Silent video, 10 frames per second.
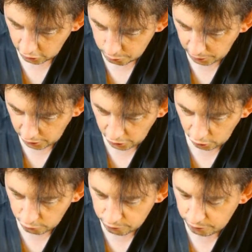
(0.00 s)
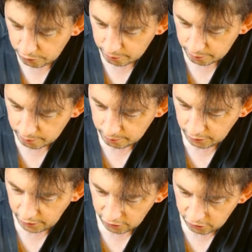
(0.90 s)
part of
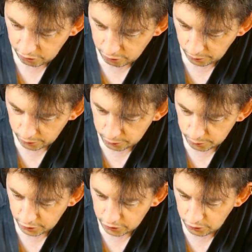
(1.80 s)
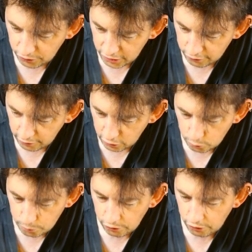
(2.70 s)
this, so you can use any of the
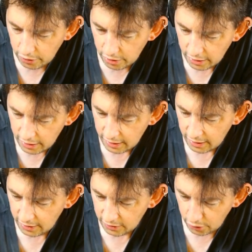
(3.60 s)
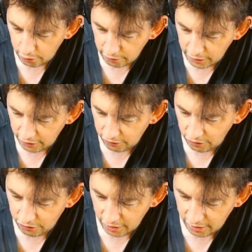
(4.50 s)
loops that are already
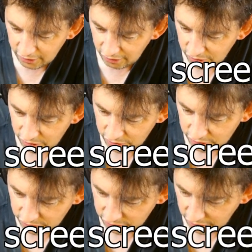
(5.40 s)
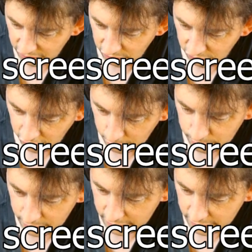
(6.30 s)
existing, and there's tons of them.